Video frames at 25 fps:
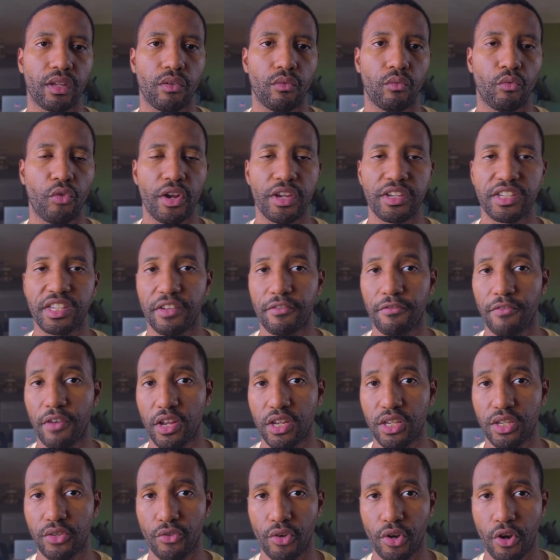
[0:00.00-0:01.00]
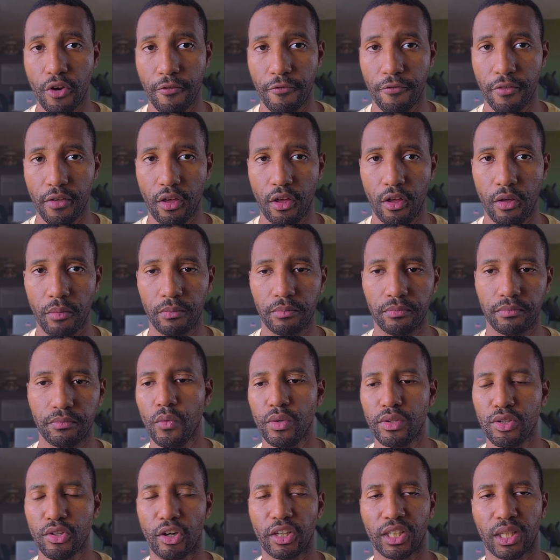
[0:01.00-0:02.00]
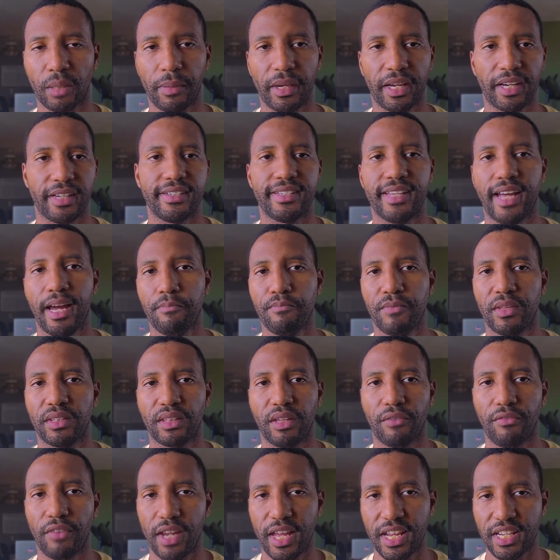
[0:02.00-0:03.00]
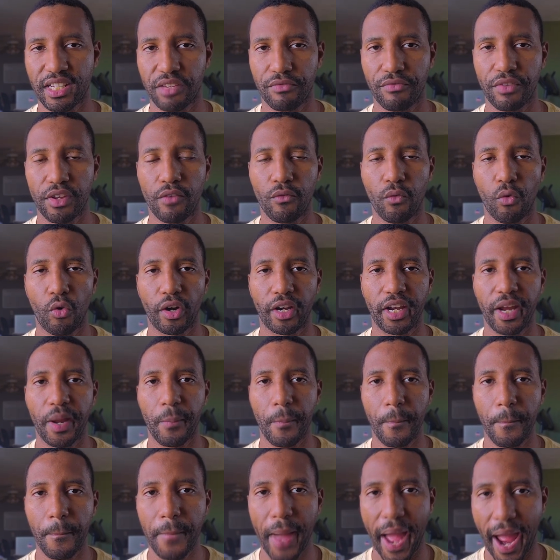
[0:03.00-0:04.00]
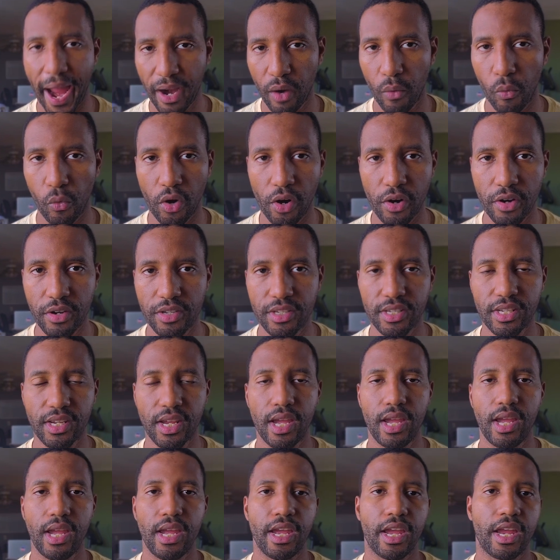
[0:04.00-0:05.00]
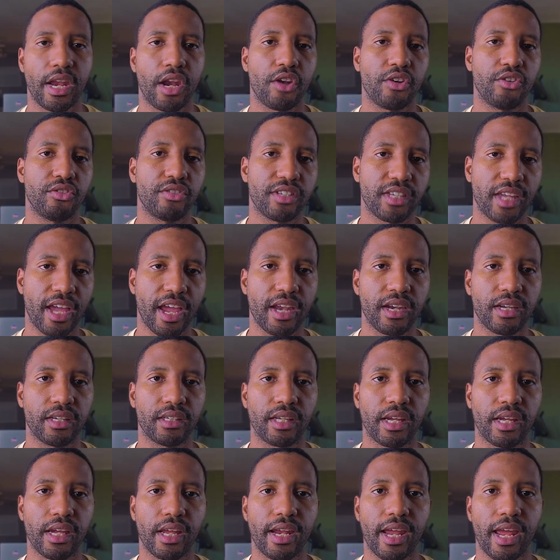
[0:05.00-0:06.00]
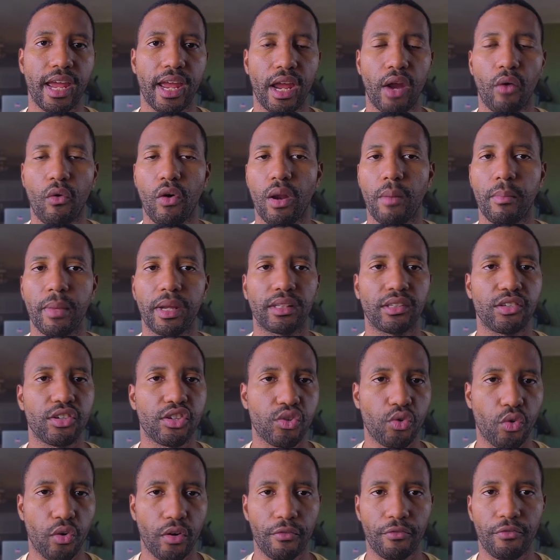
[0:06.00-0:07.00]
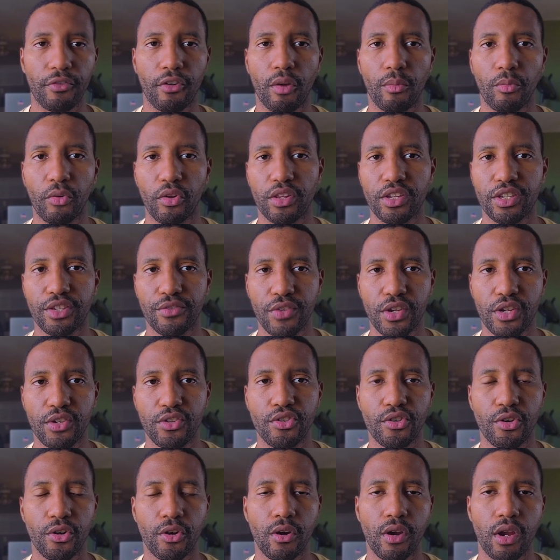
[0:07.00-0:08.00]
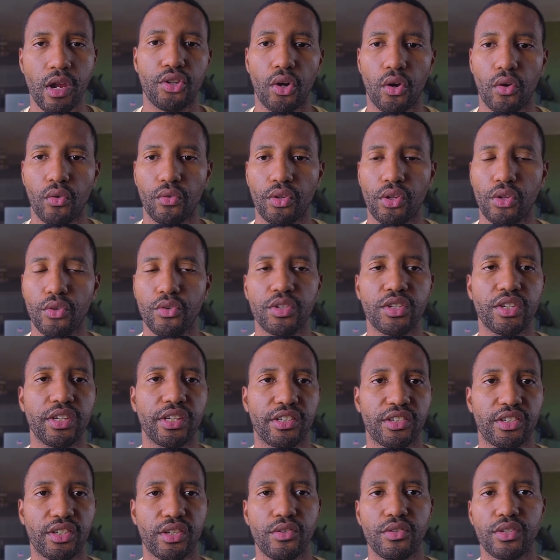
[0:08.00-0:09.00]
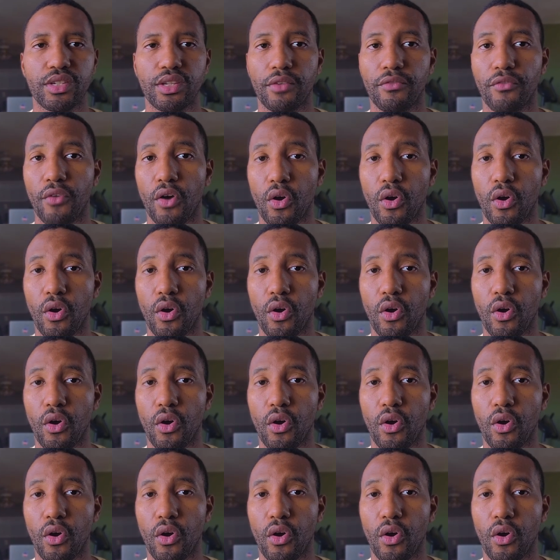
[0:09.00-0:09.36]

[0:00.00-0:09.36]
raising funds for your film, we talked about adopting the philosophy of working backwards. and understanding that, hey, I want to make this short film or this feature. Don't use the excuse of,